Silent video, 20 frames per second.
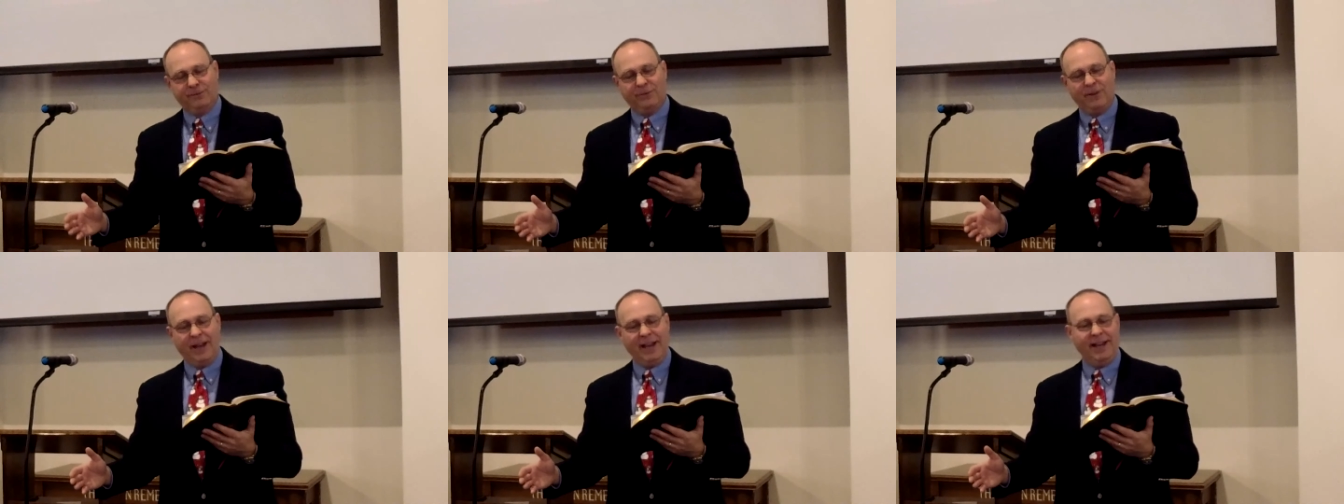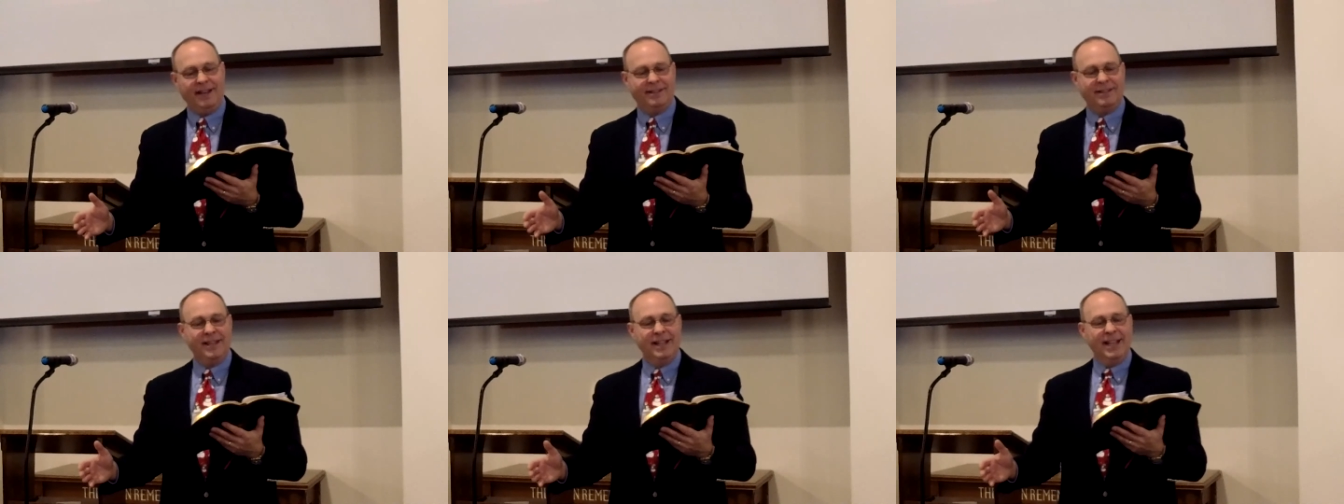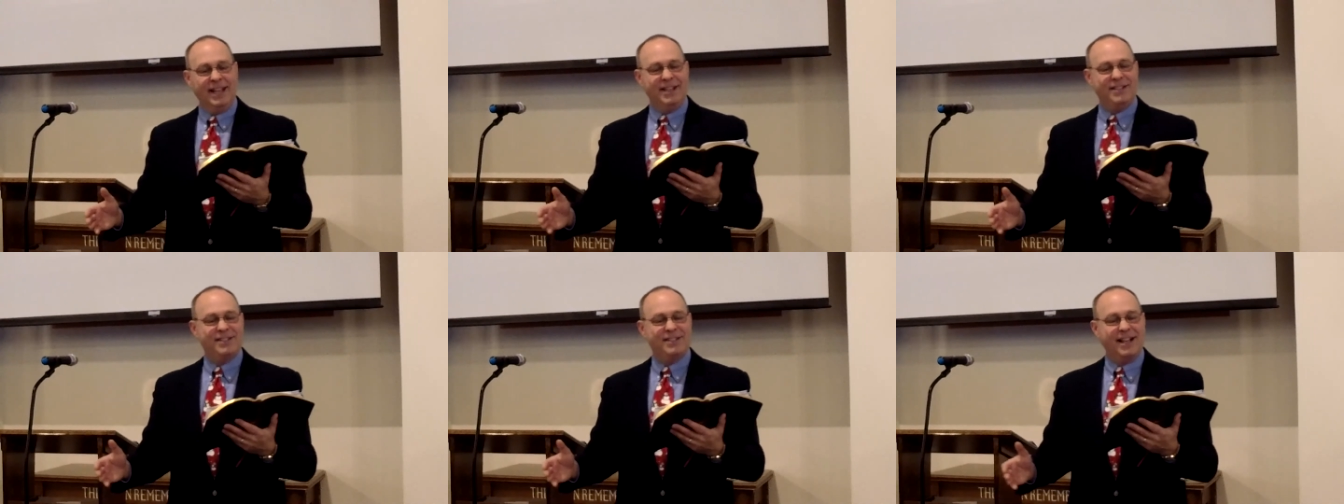faith,
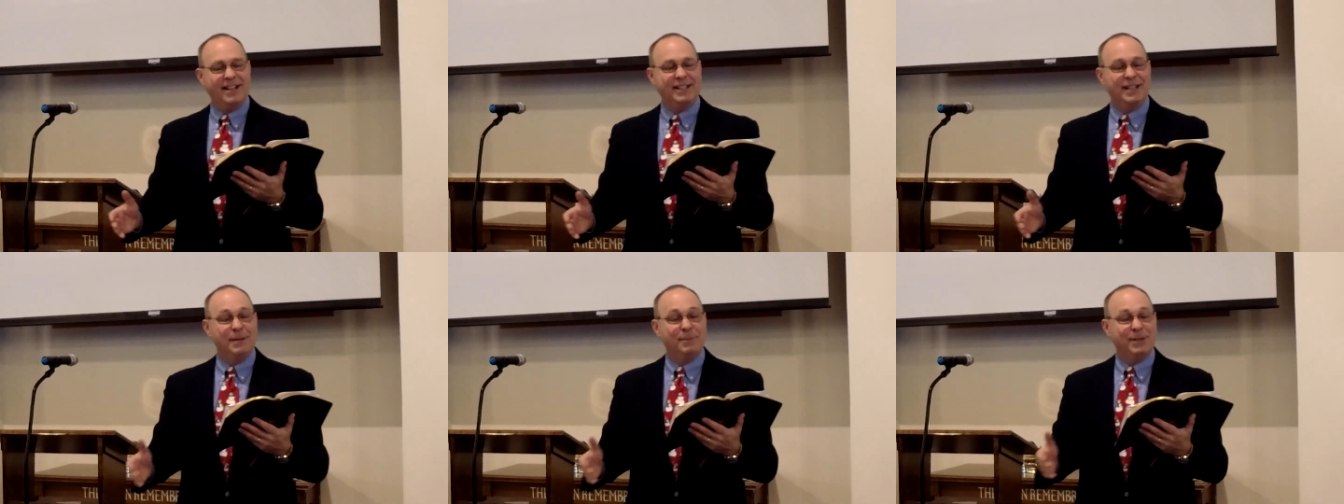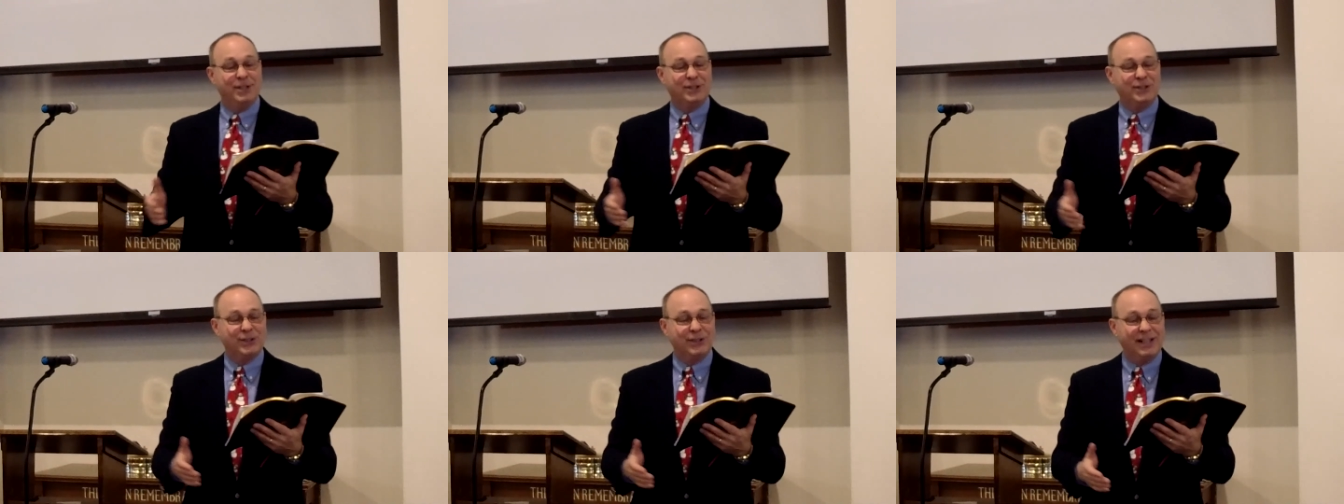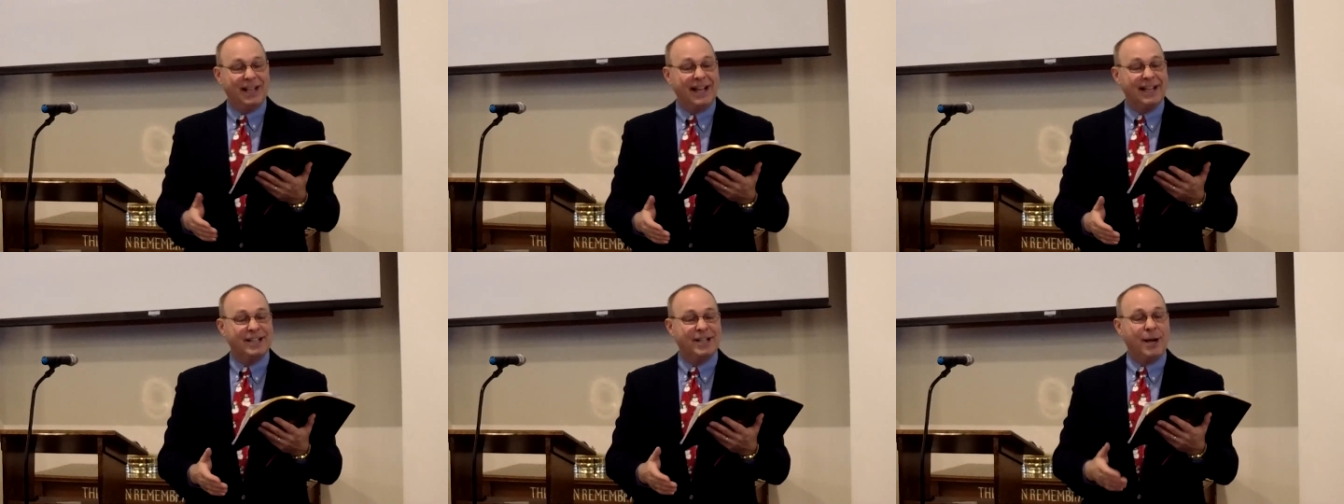he said to him,
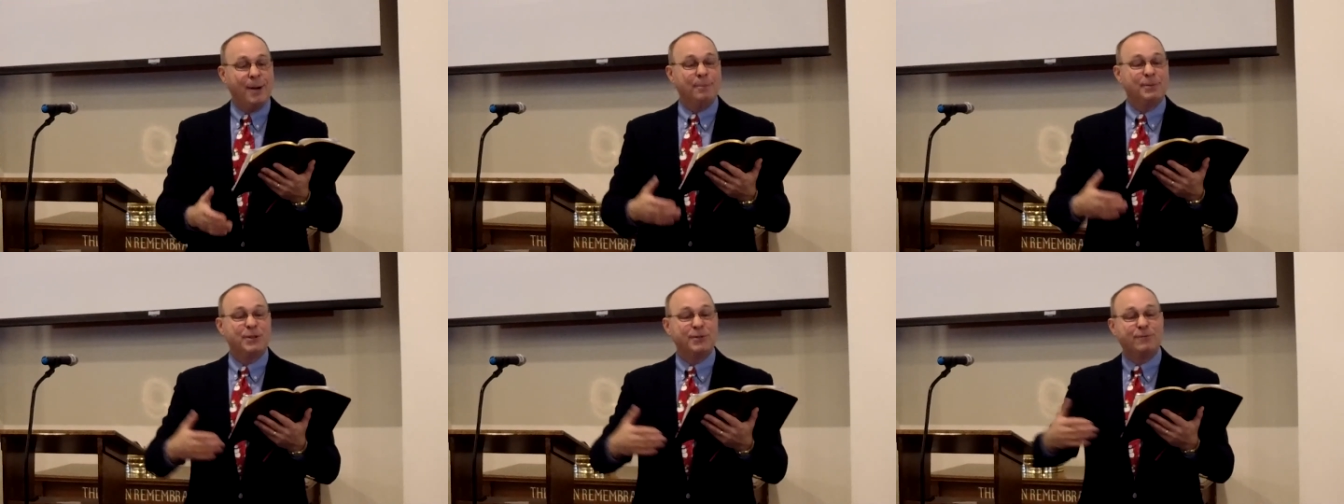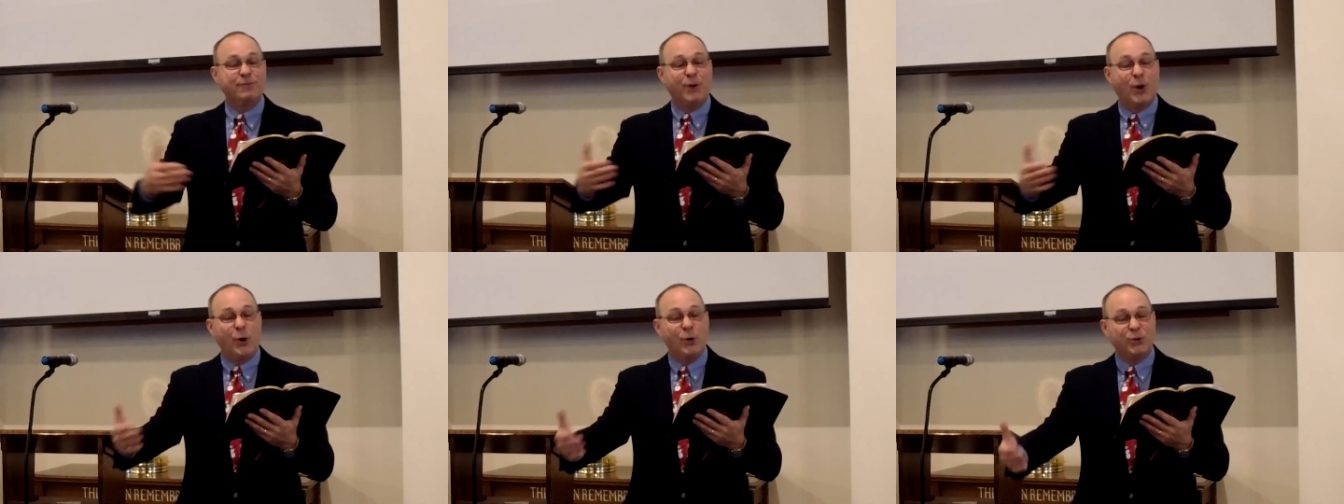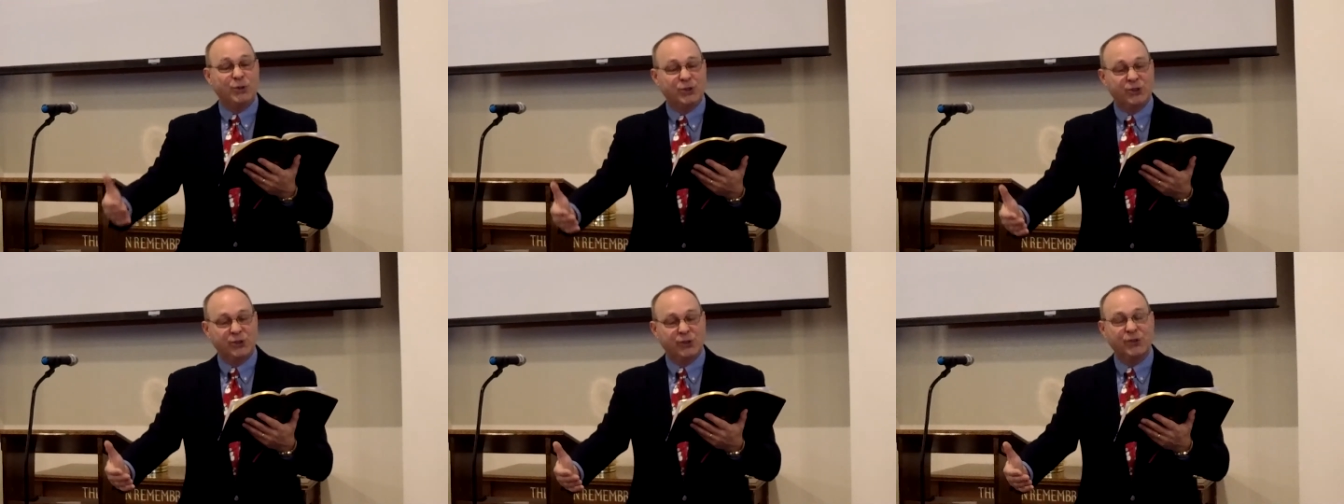"Until I come,
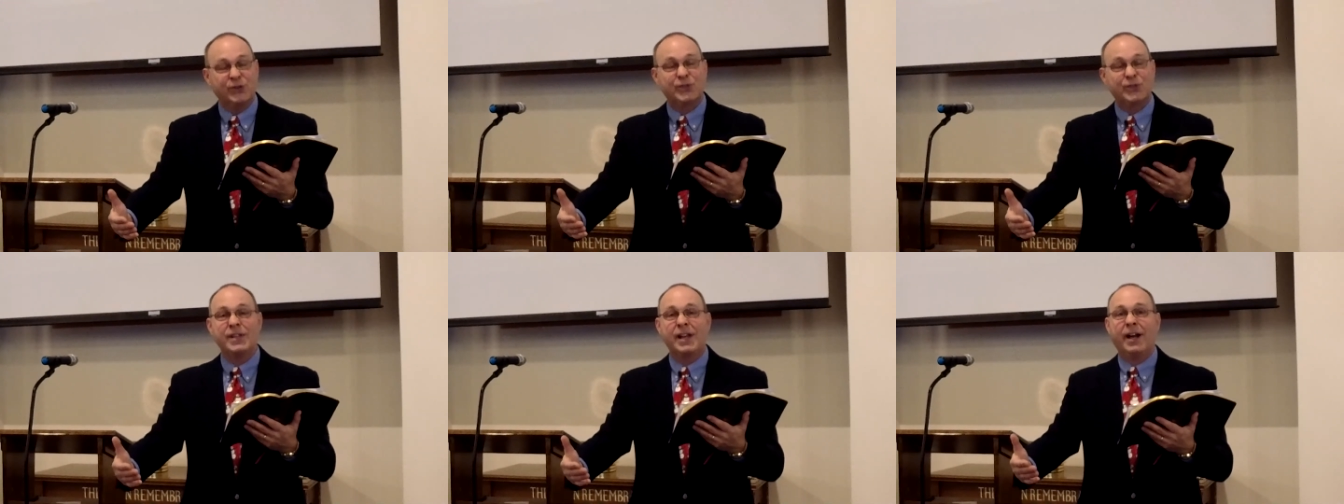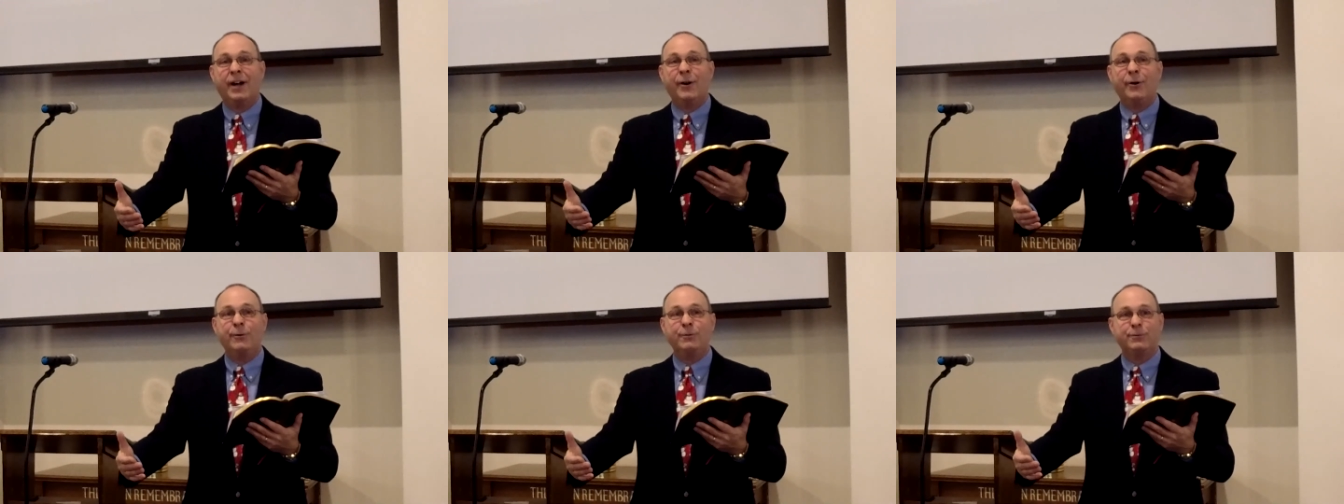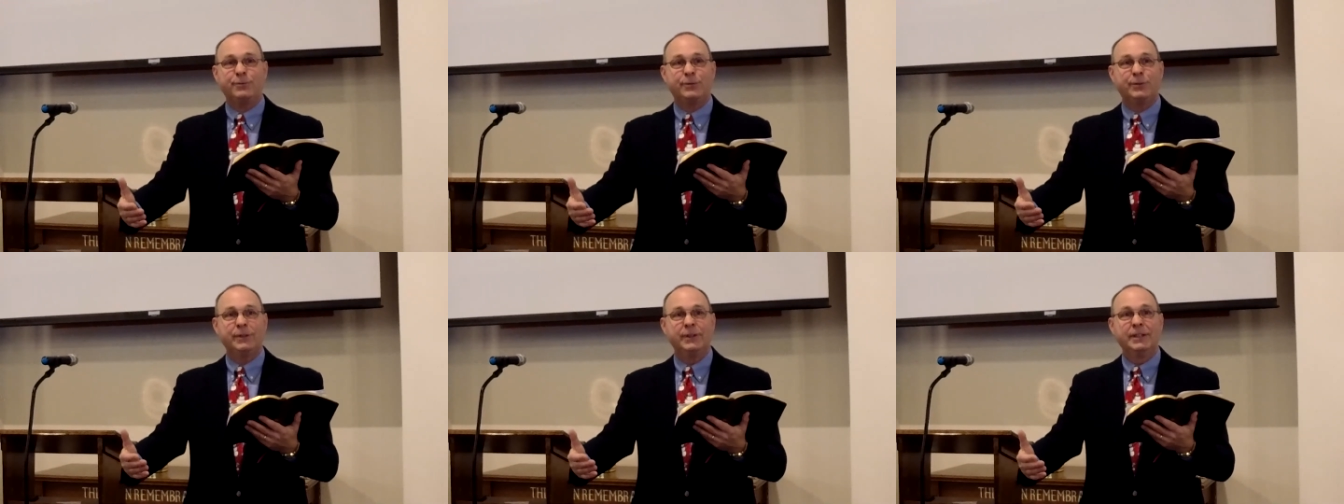devote
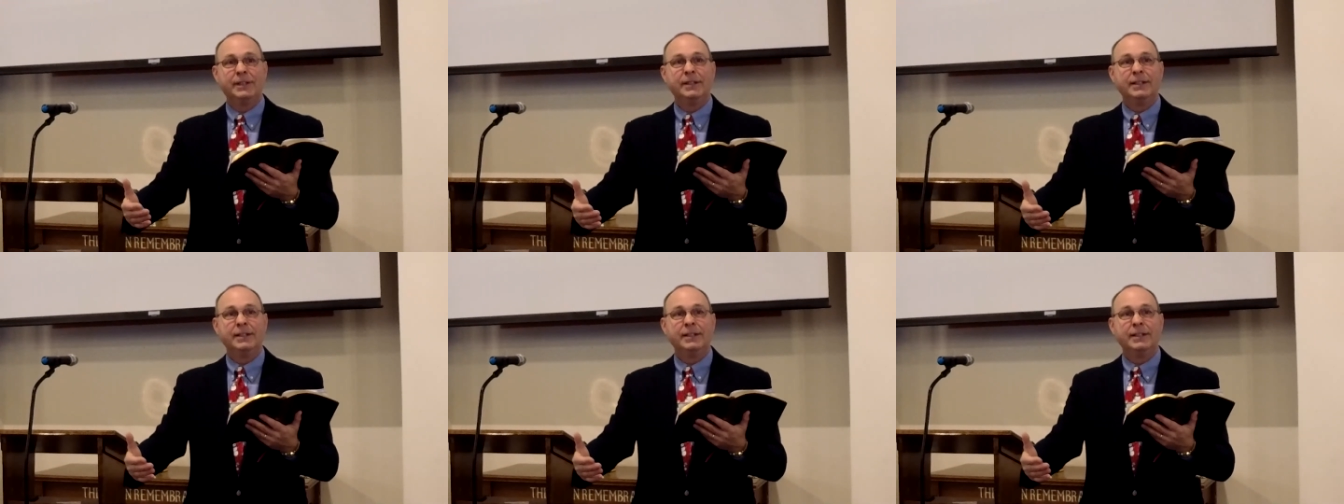yourself